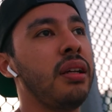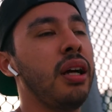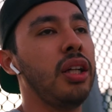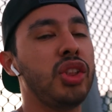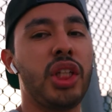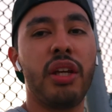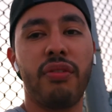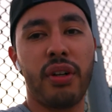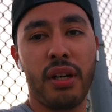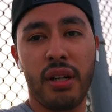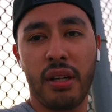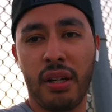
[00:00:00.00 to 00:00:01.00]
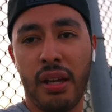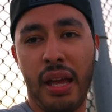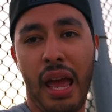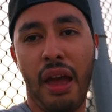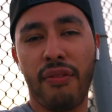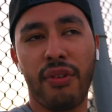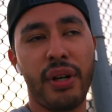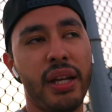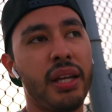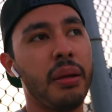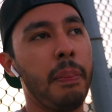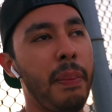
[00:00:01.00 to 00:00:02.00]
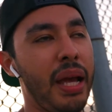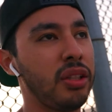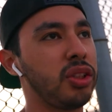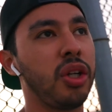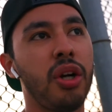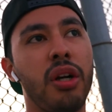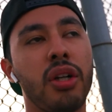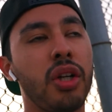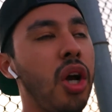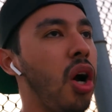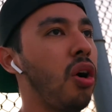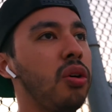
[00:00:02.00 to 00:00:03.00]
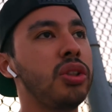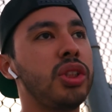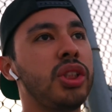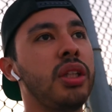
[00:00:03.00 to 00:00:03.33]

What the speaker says: achiever, every mentor, coach,